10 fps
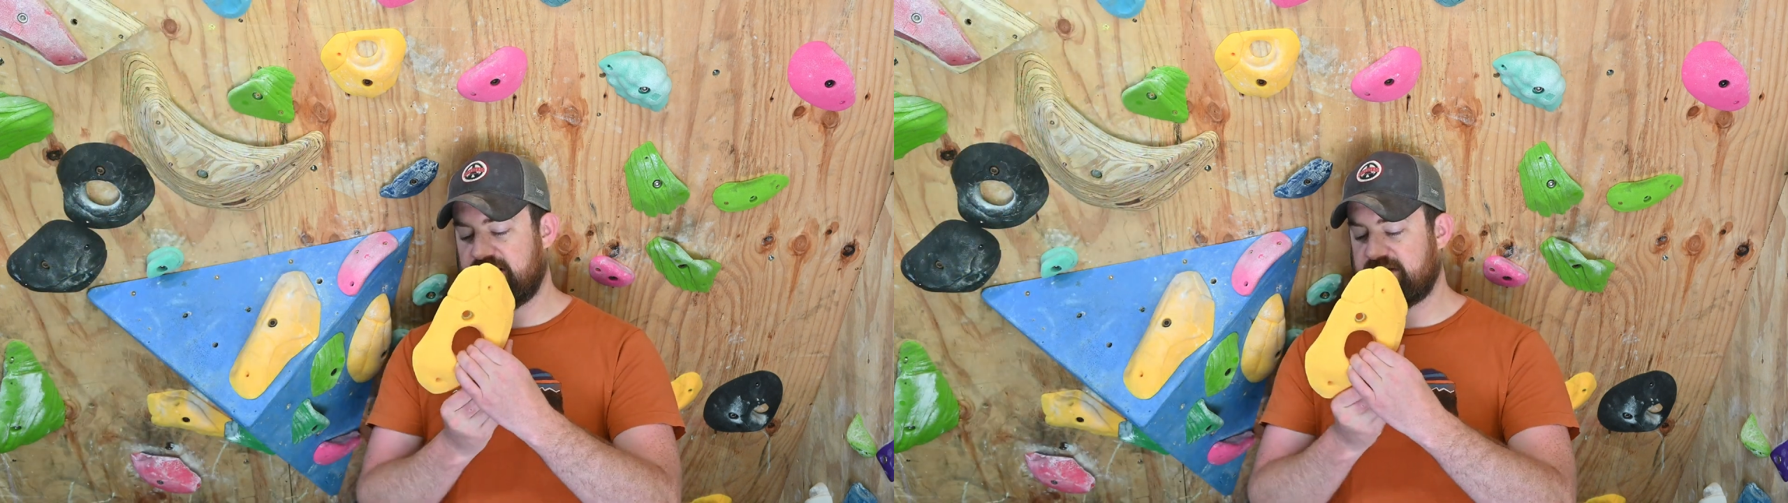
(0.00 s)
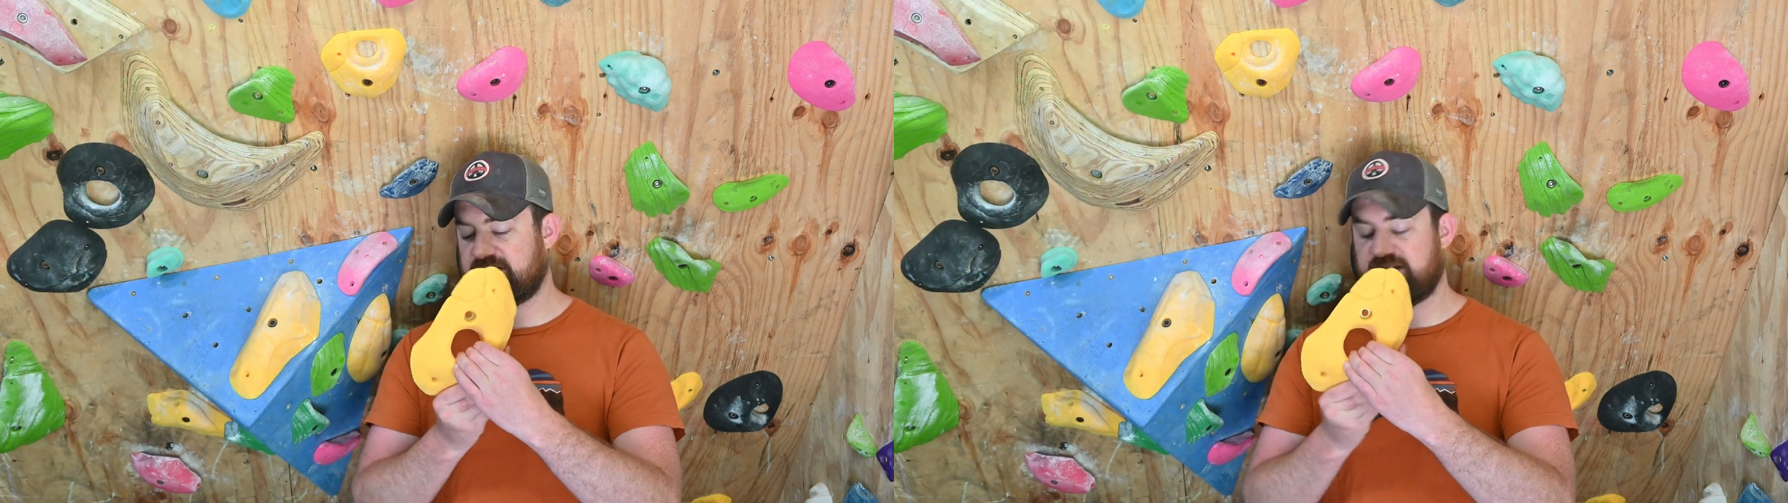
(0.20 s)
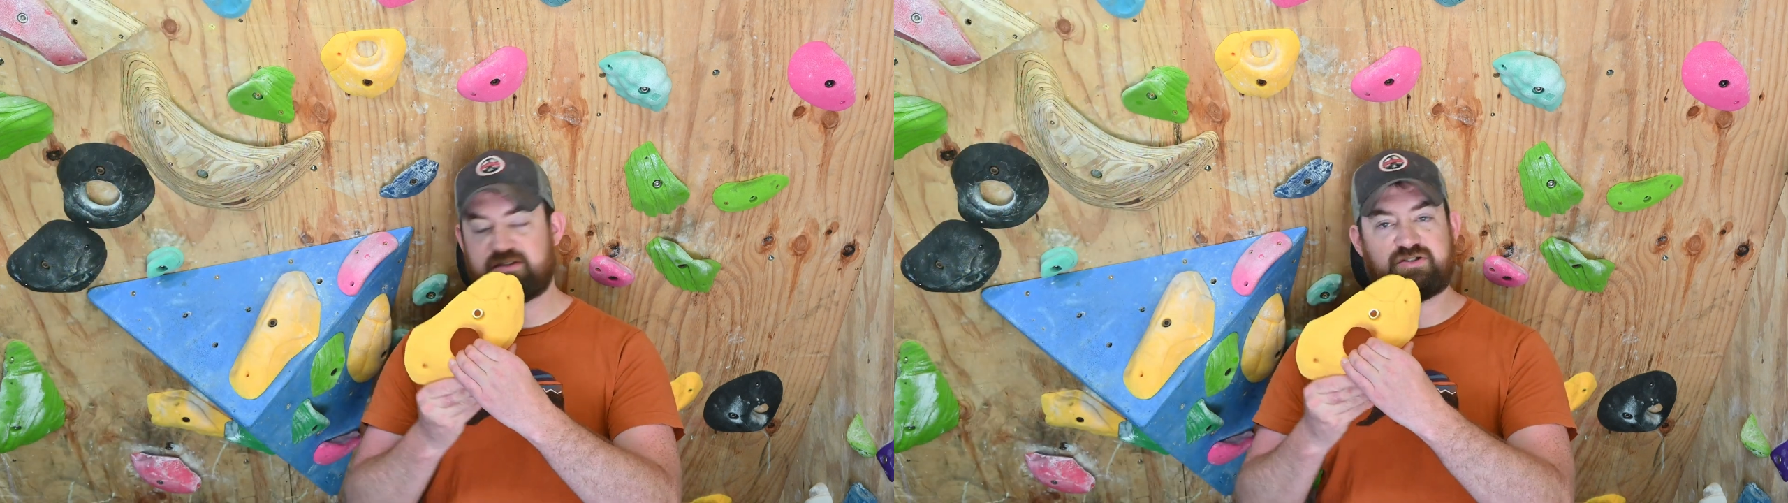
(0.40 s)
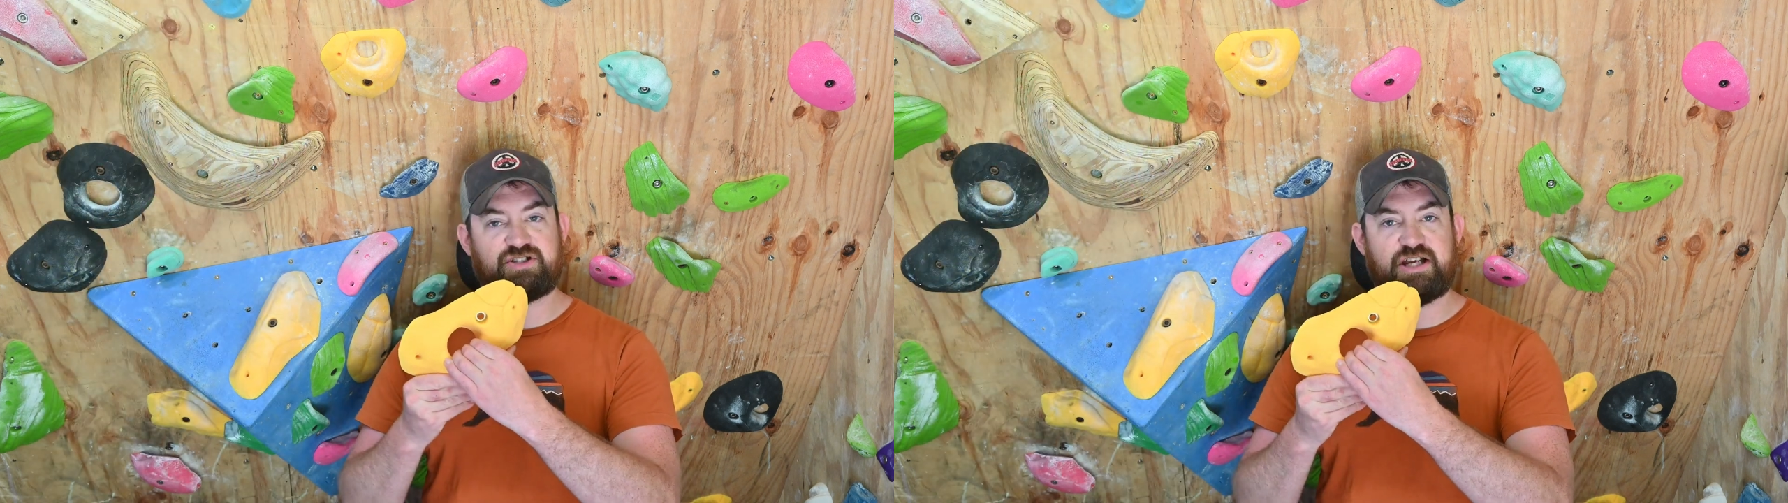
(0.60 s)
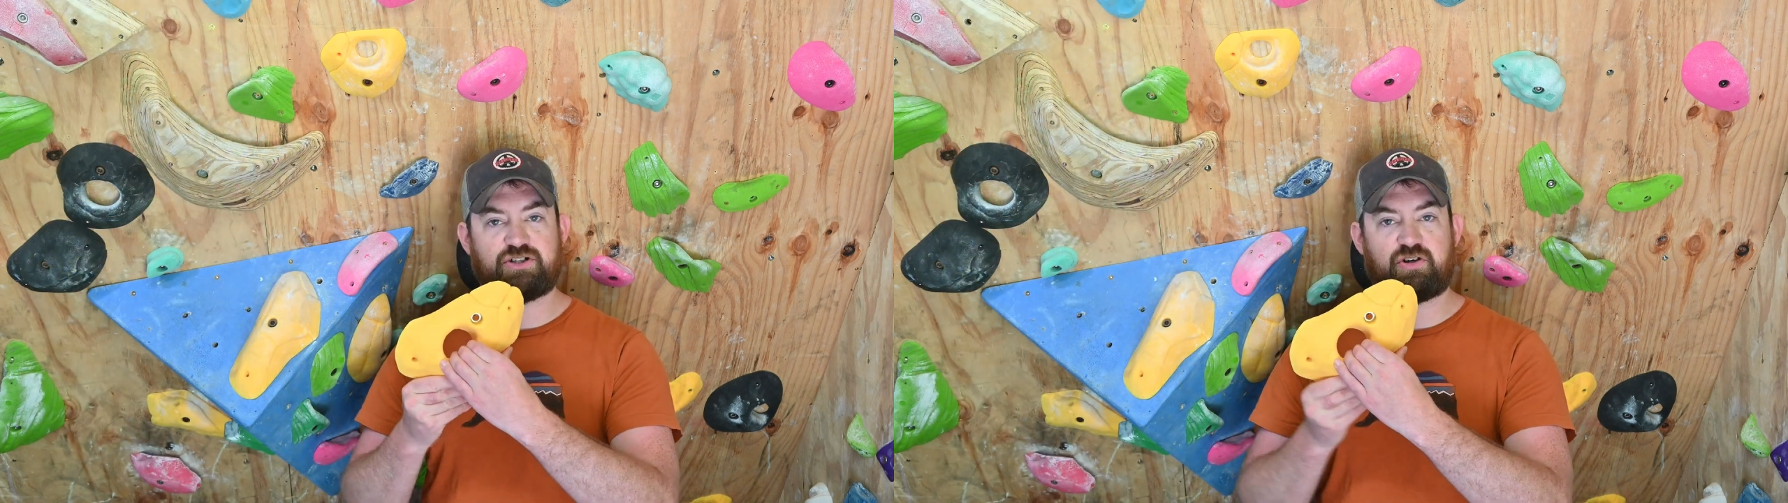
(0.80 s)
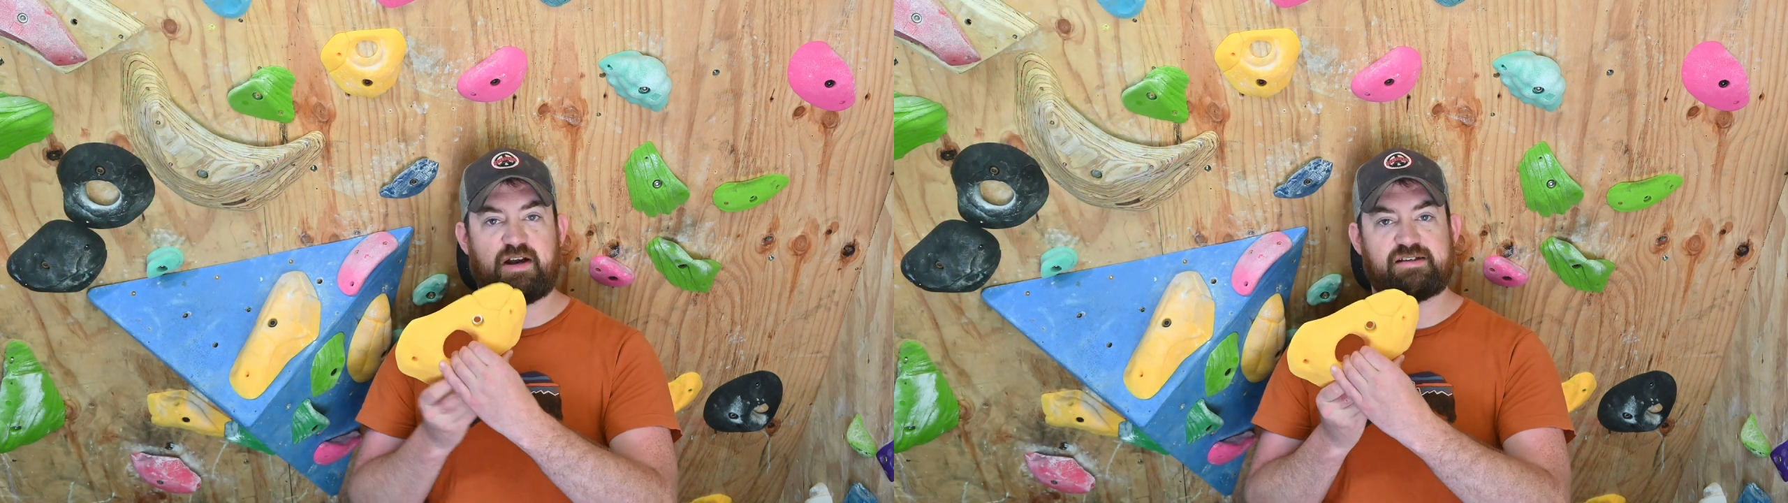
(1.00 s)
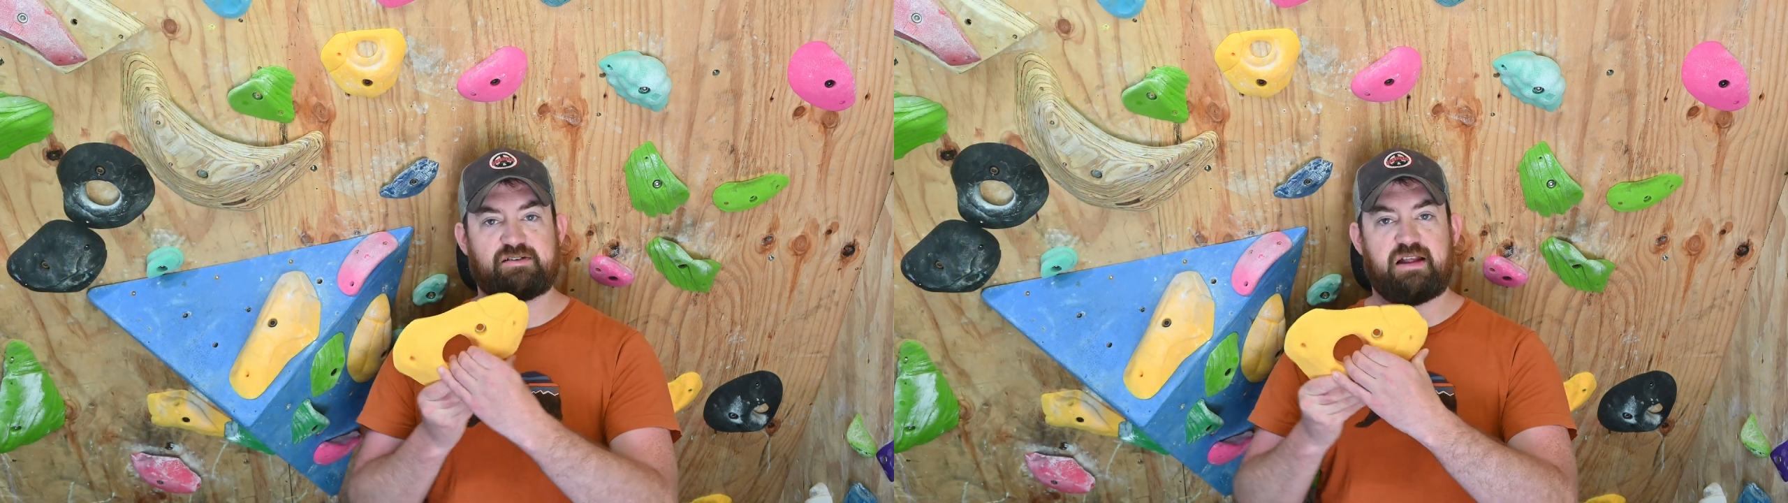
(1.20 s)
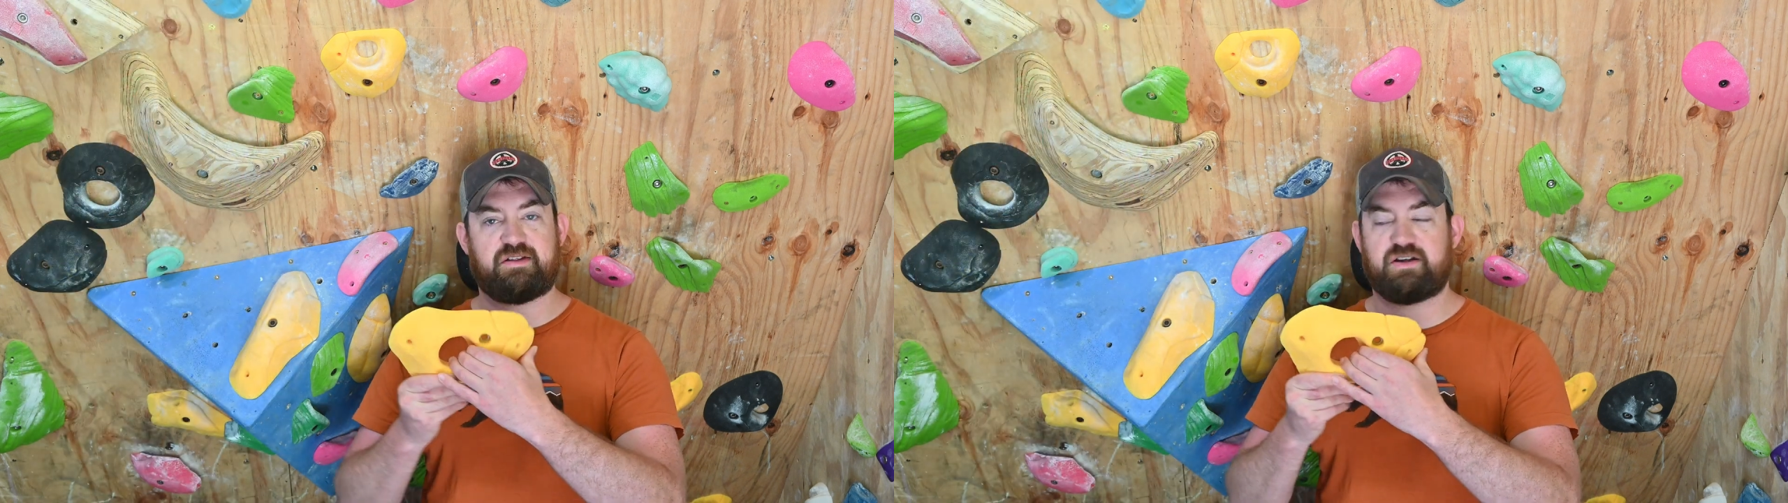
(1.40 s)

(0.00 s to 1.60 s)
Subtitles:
to change your grade slightly,